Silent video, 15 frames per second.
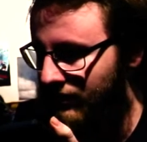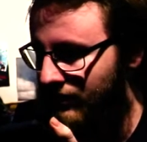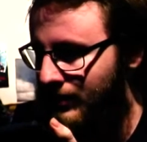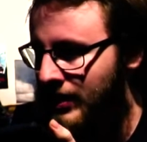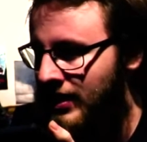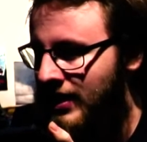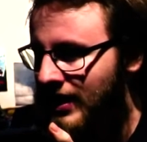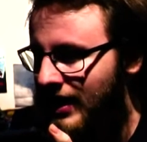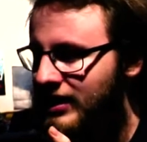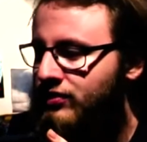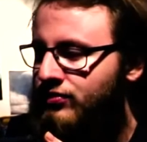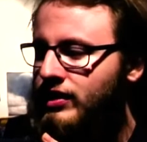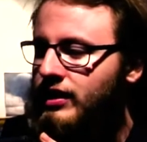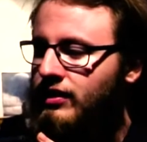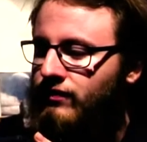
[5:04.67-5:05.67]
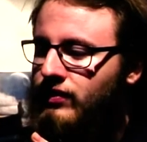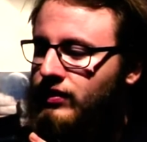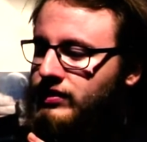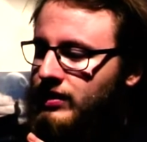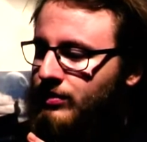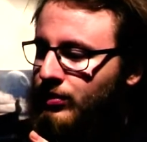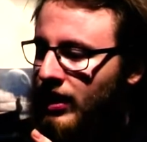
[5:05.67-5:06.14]
And it's really
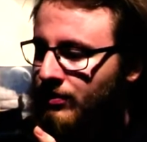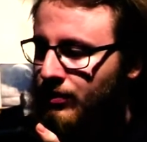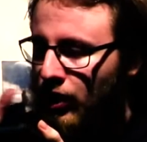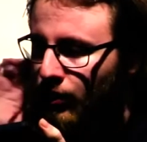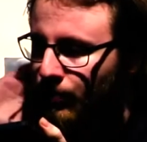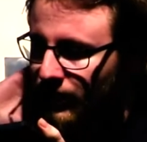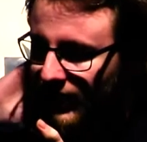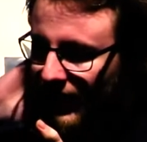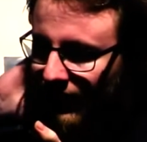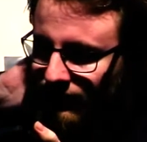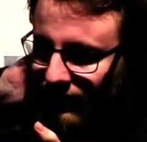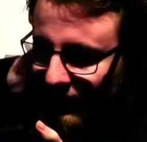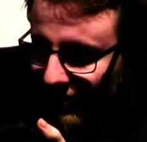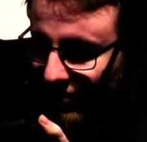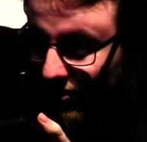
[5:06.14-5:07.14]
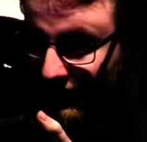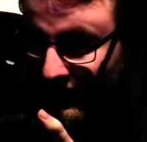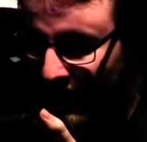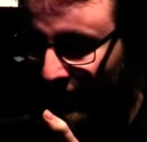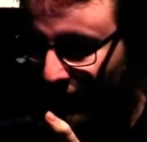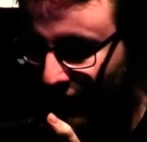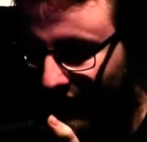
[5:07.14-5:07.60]
confusing, but I'm hoping that after this
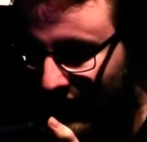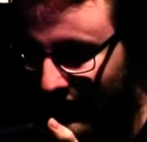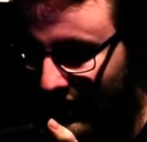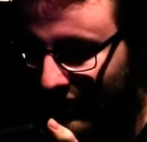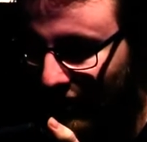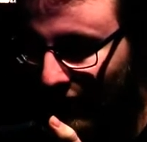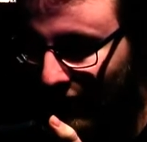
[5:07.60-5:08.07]
lockdown we're in